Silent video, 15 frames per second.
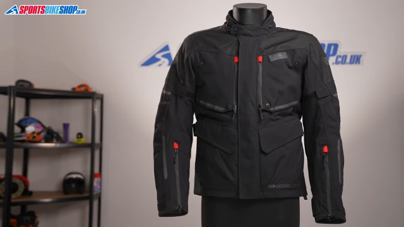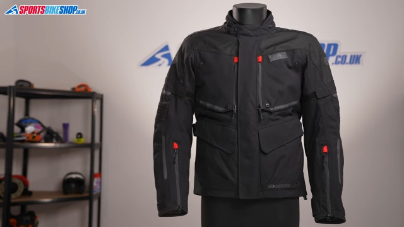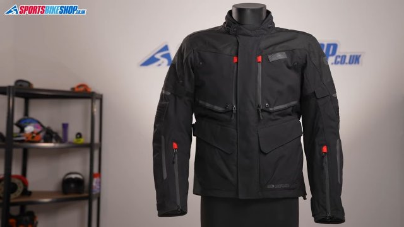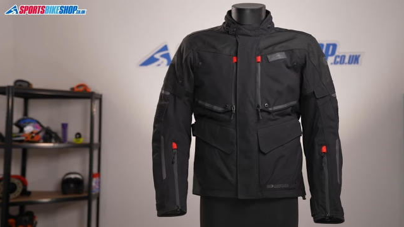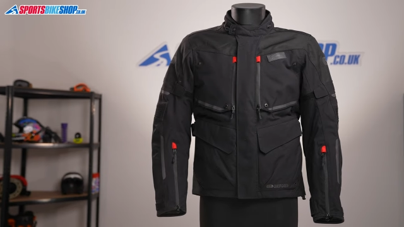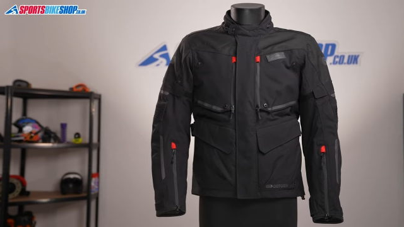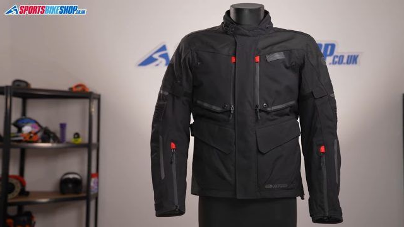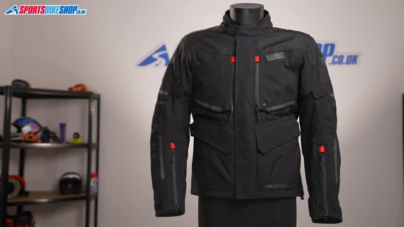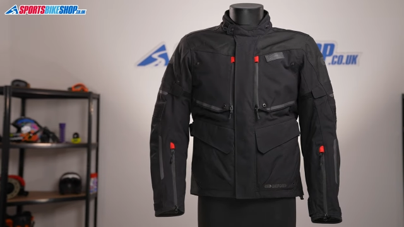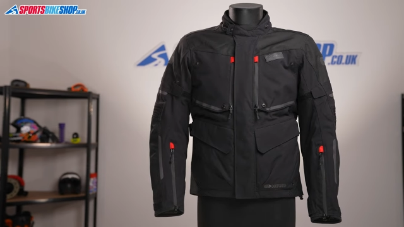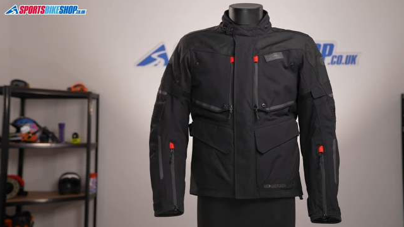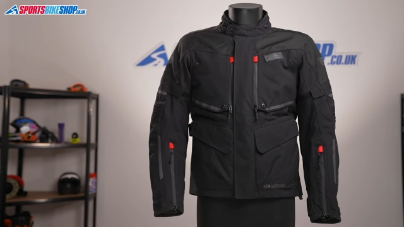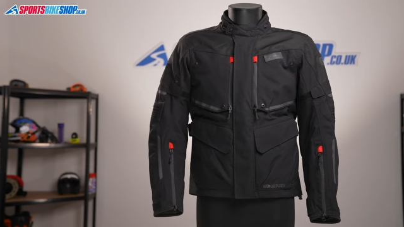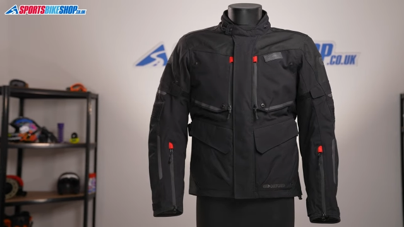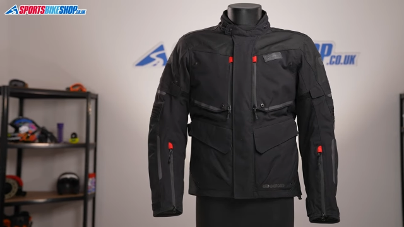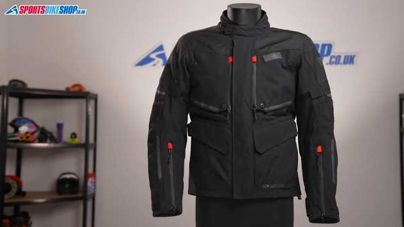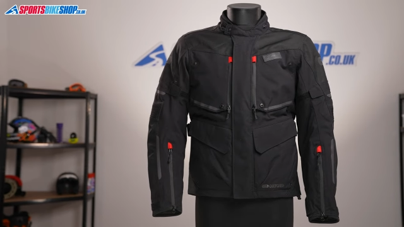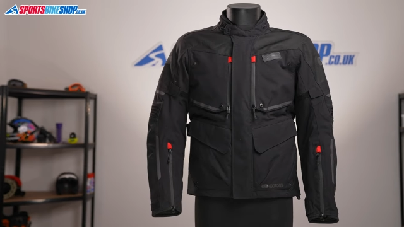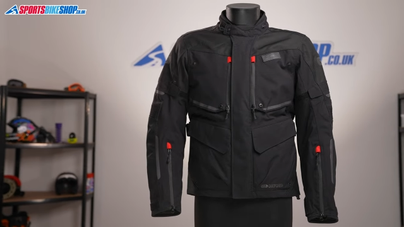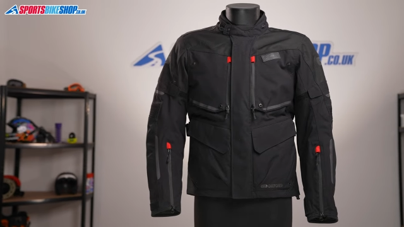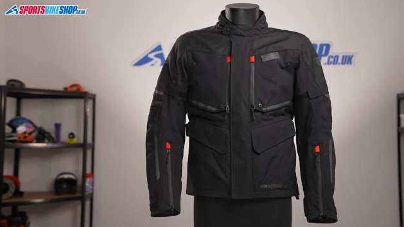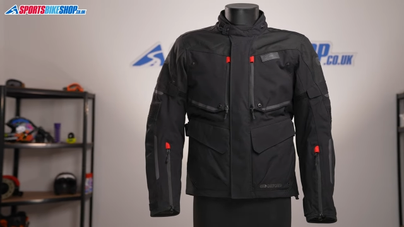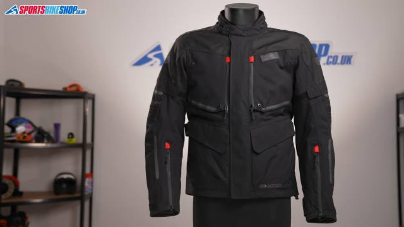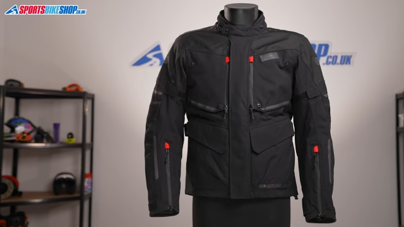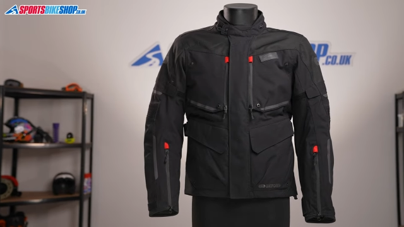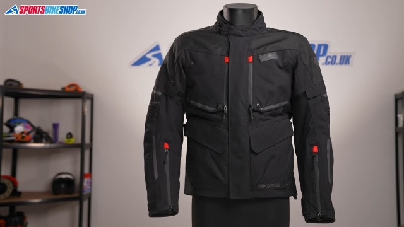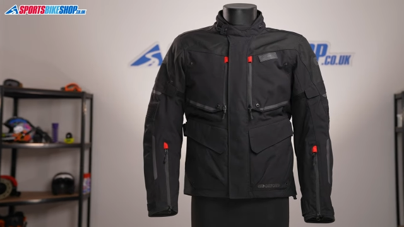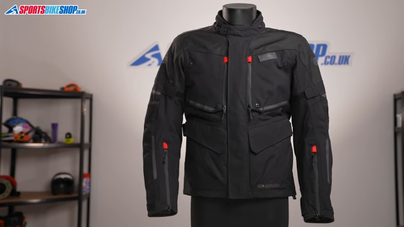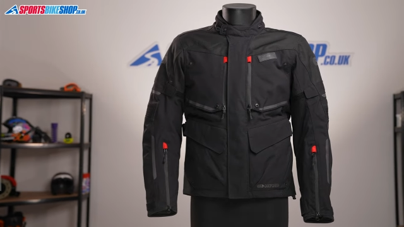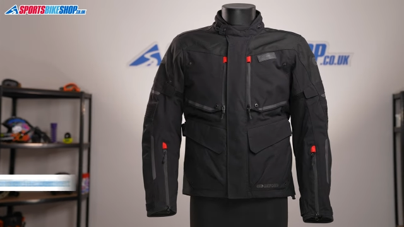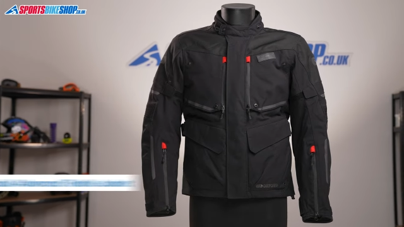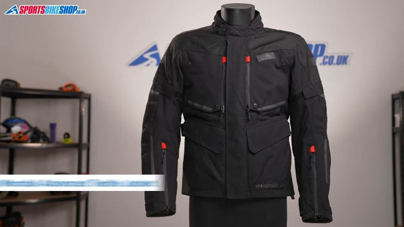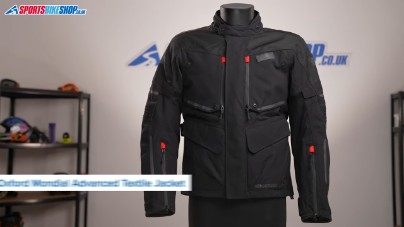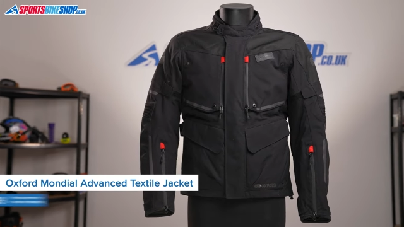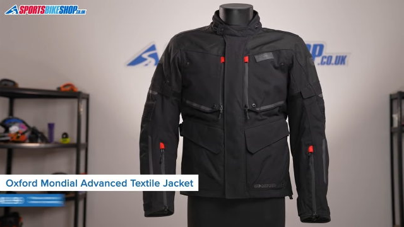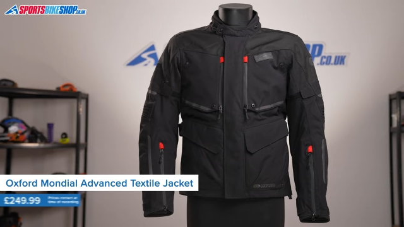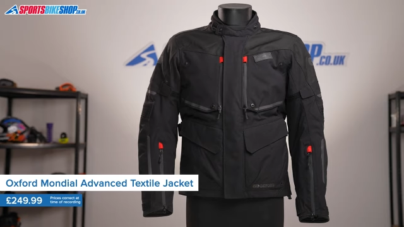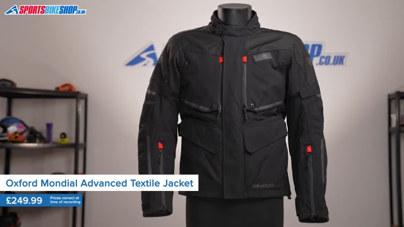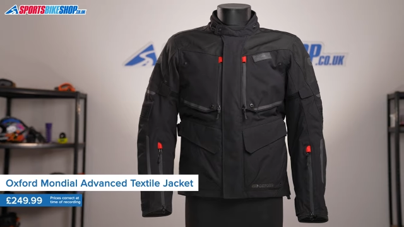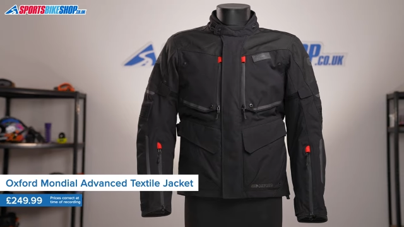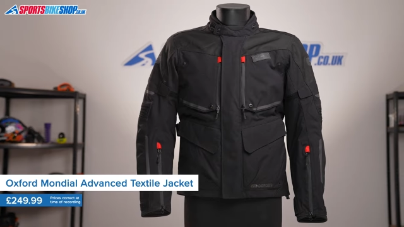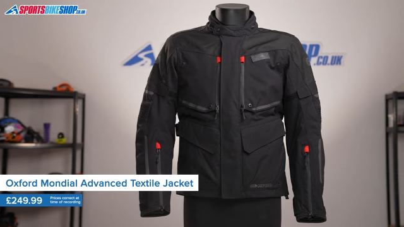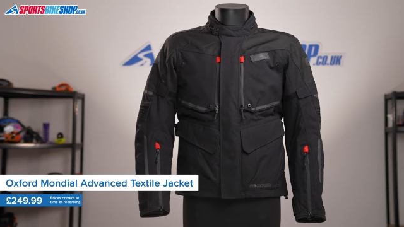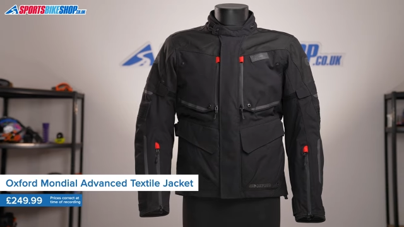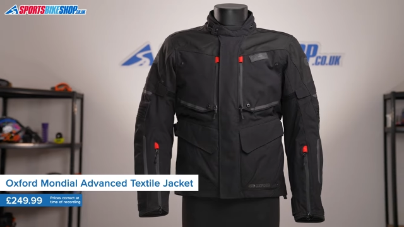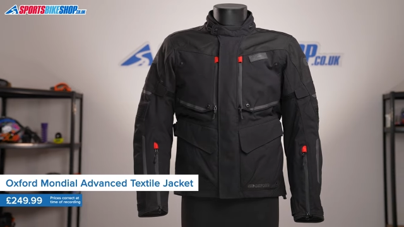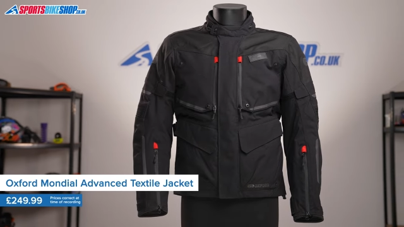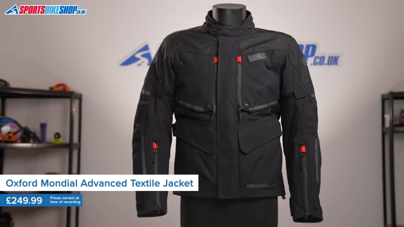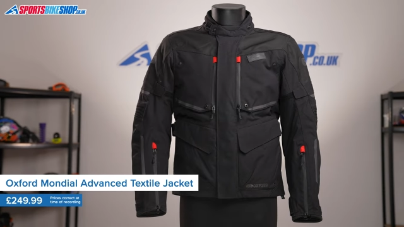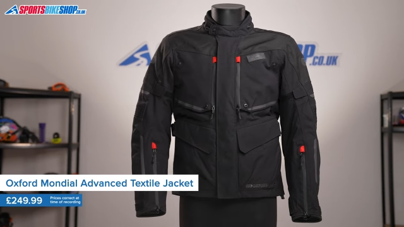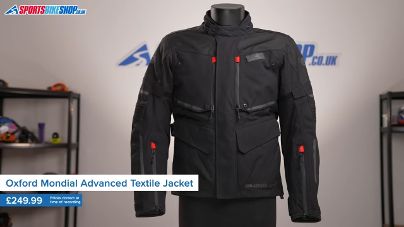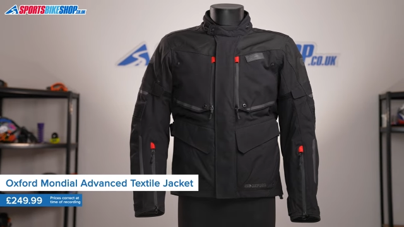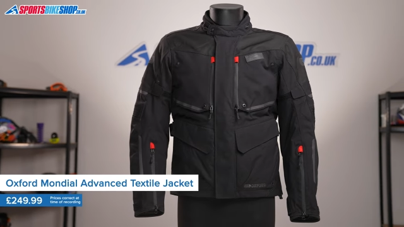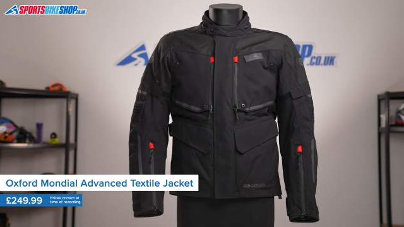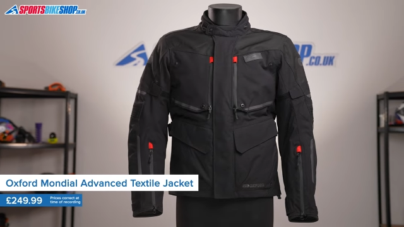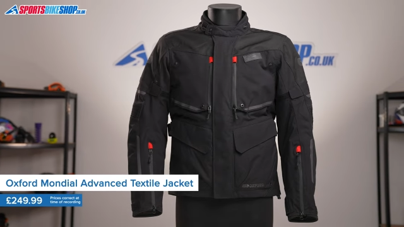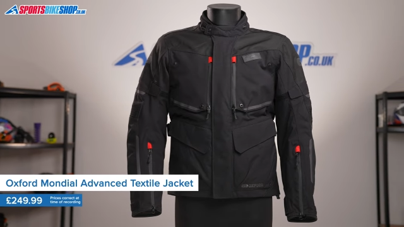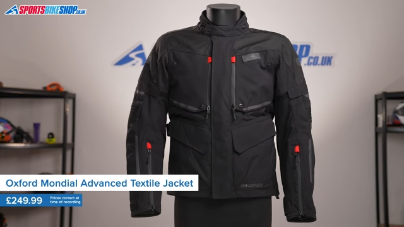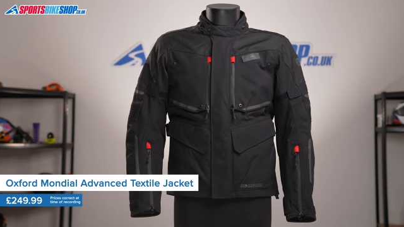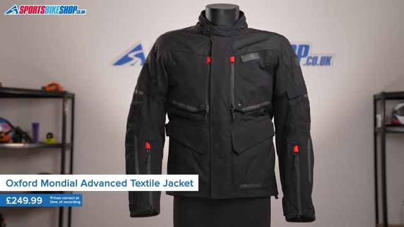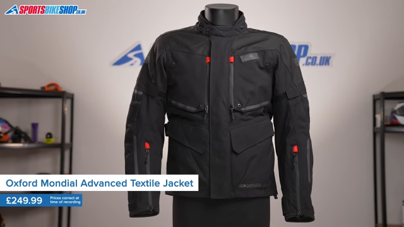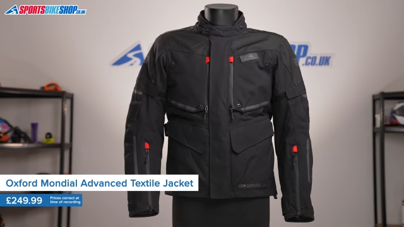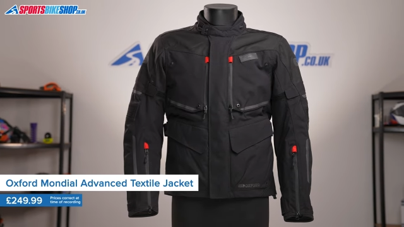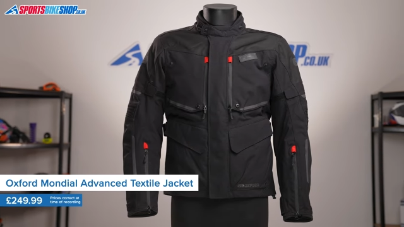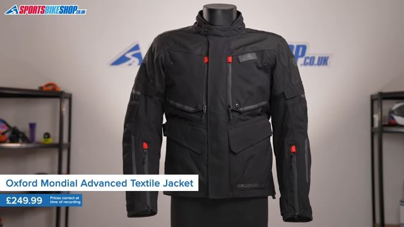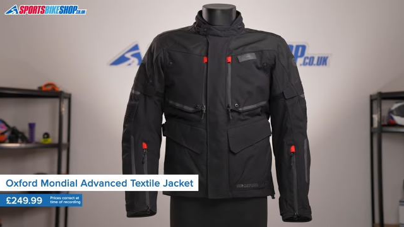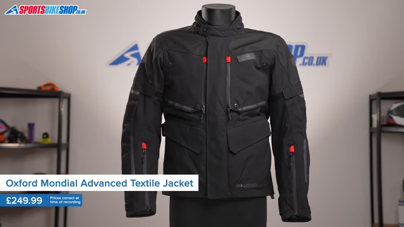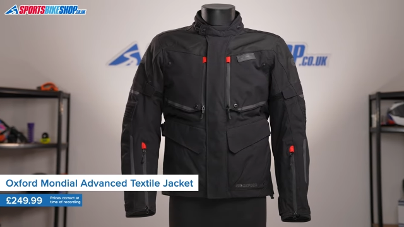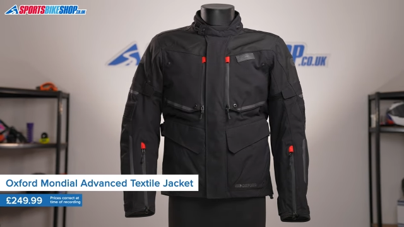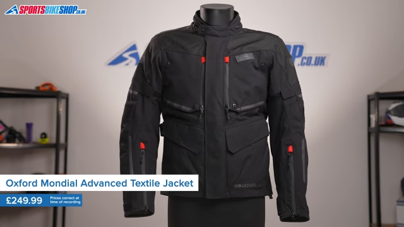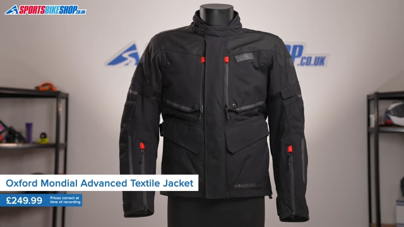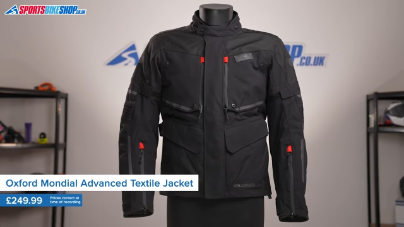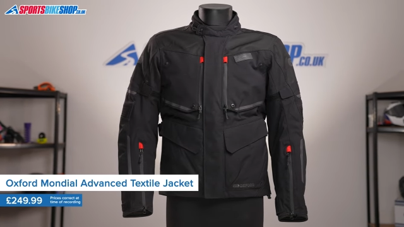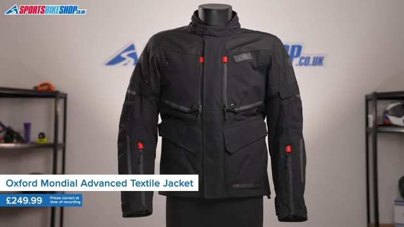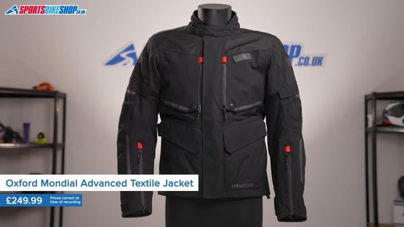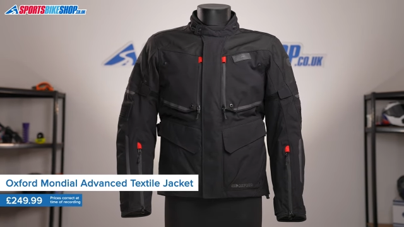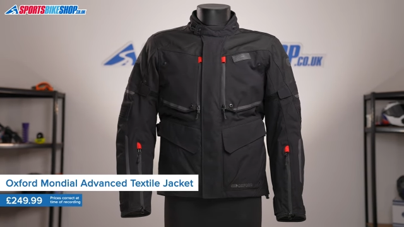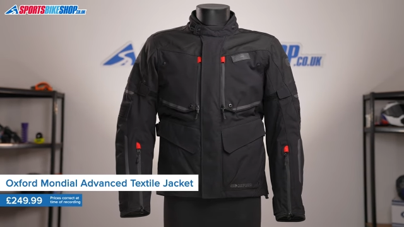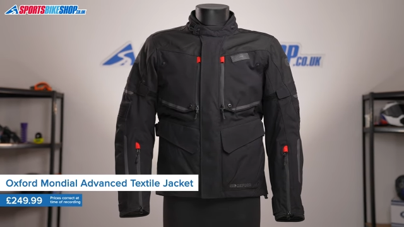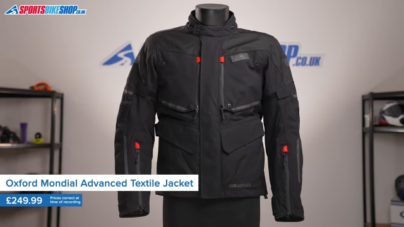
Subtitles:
No face is visible, so there are no lips to read.